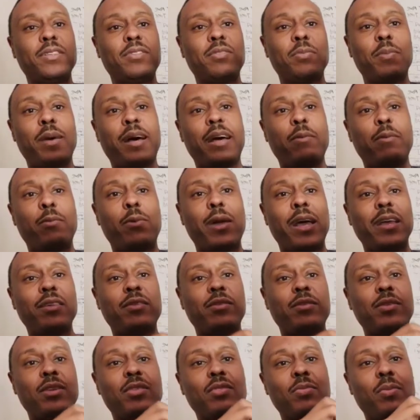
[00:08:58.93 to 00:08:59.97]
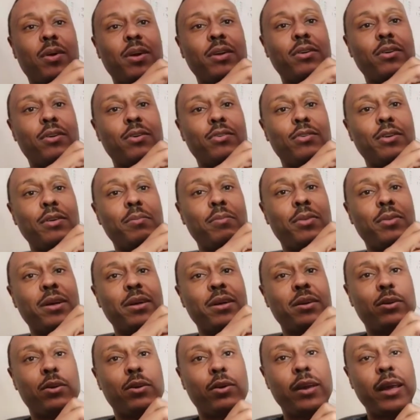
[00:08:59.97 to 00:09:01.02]
my Rise of the Smart Notary book,
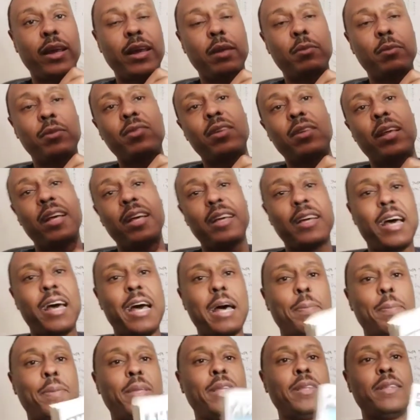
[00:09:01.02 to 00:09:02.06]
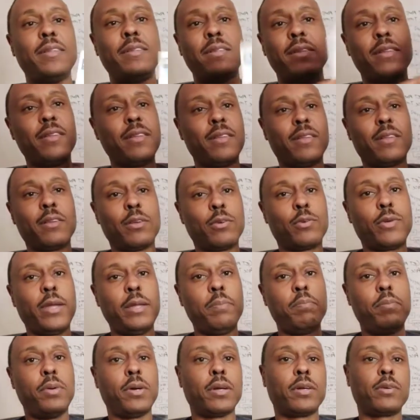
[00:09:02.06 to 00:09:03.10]
go to Amazon, cop it. Great
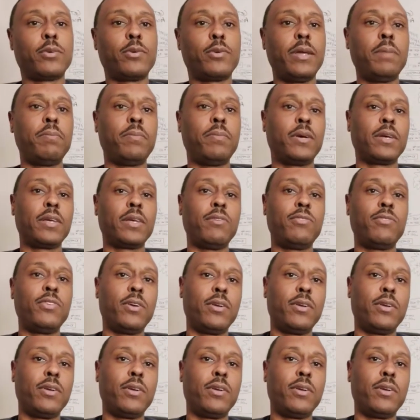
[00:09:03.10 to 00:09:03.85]
book, great book if you're a